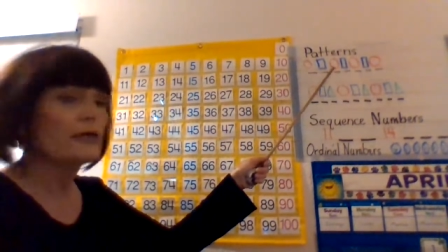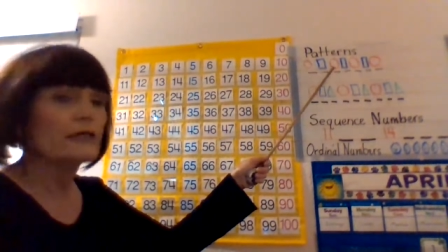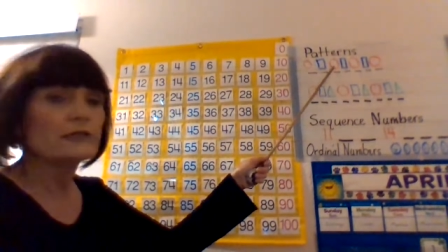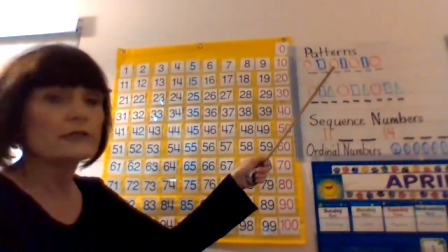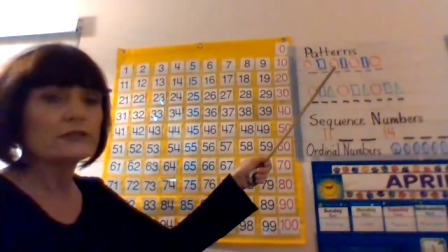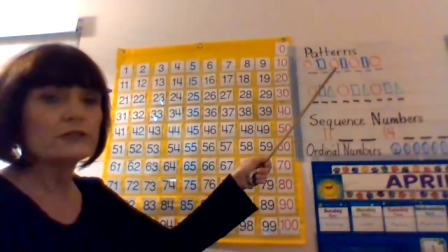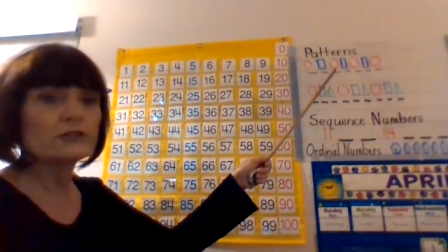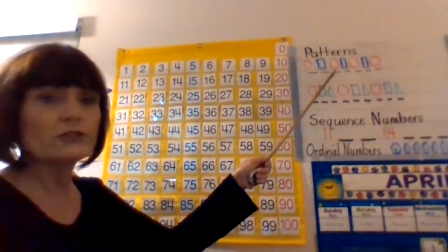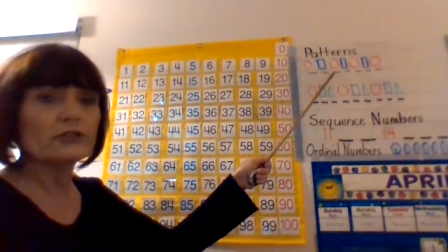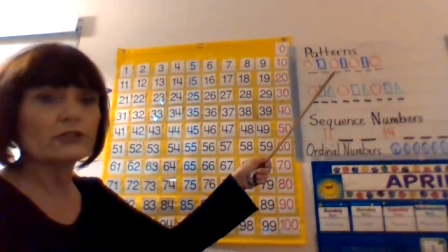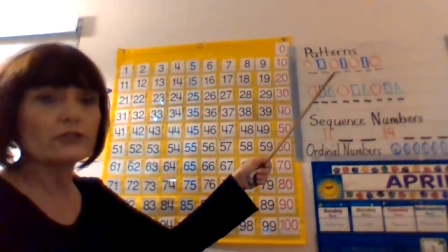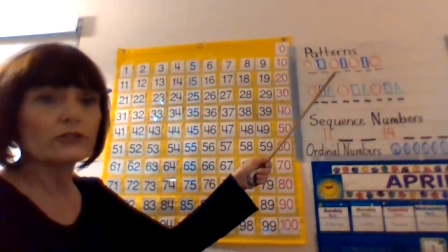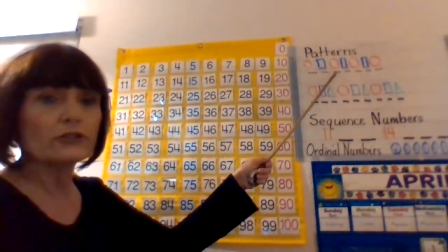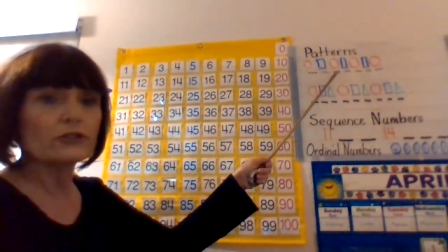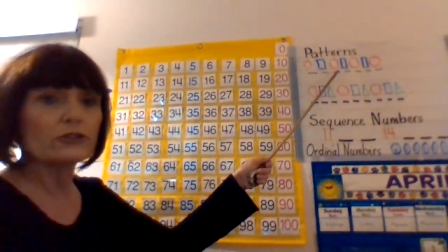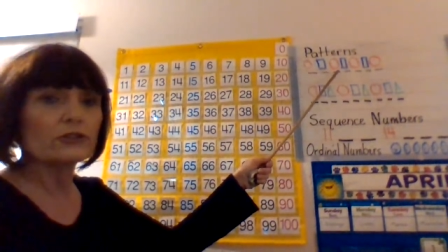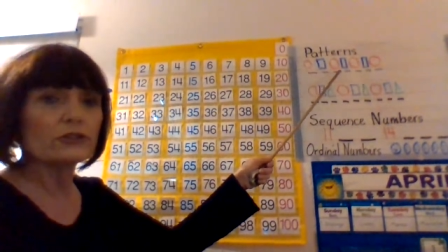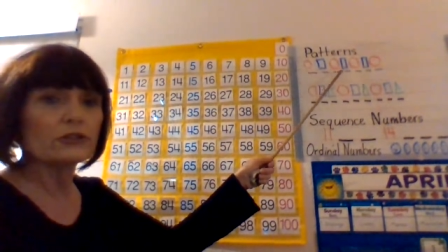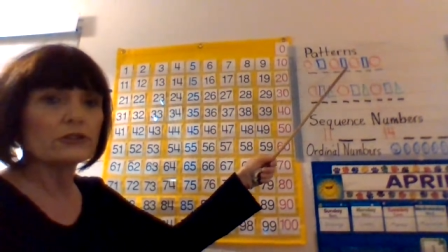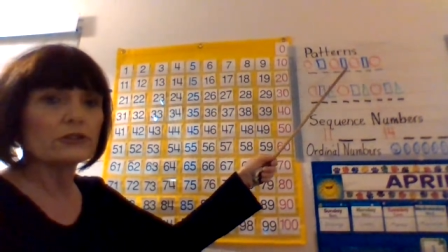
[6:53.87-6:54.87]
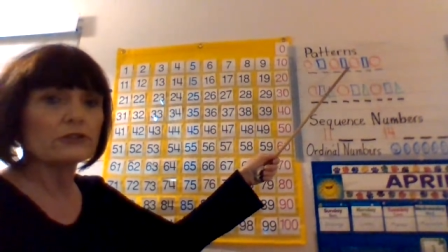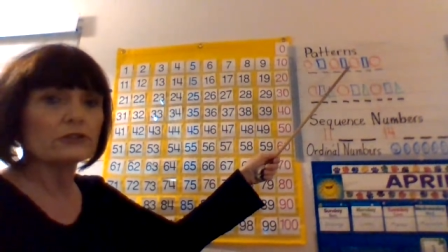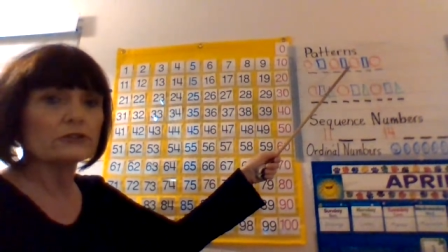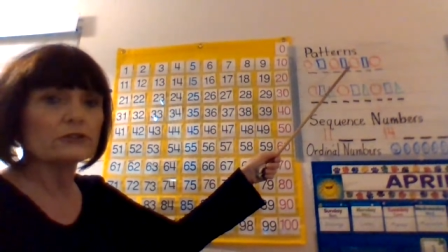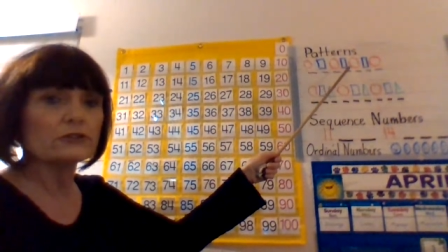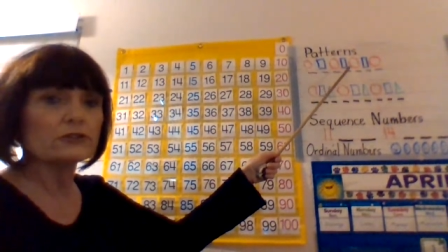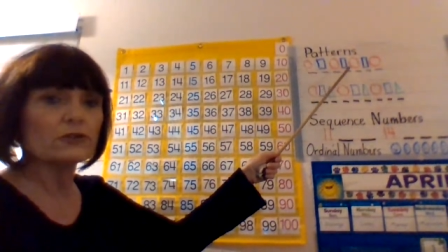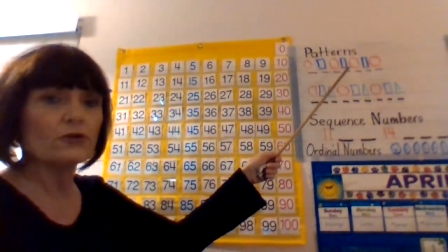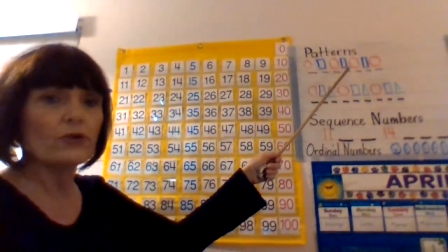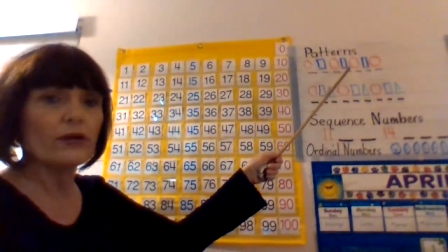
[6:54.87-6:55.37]
circle,
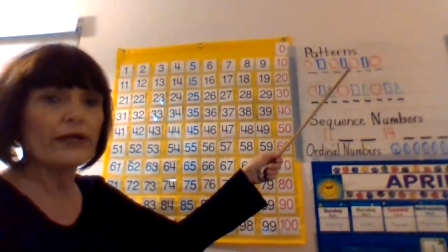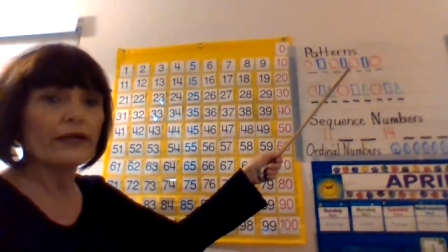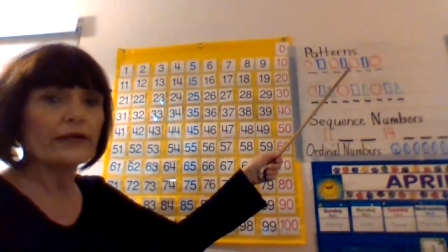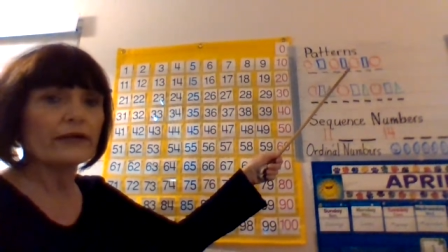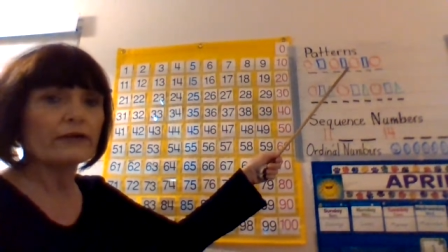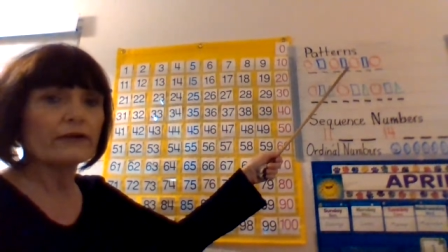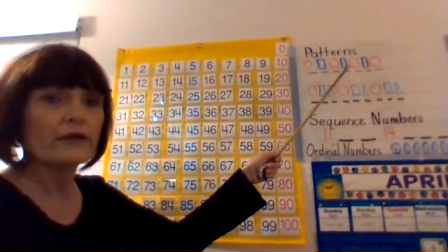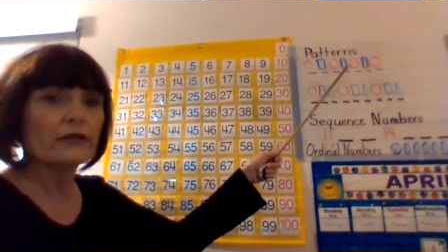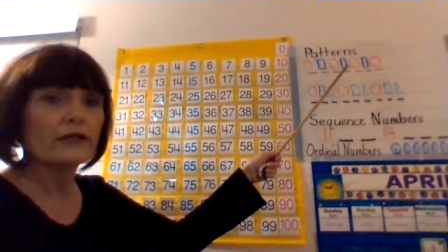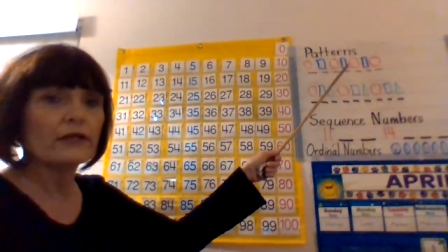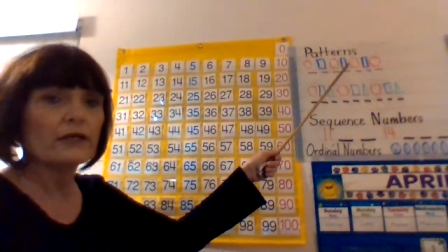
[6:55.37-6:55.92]
square,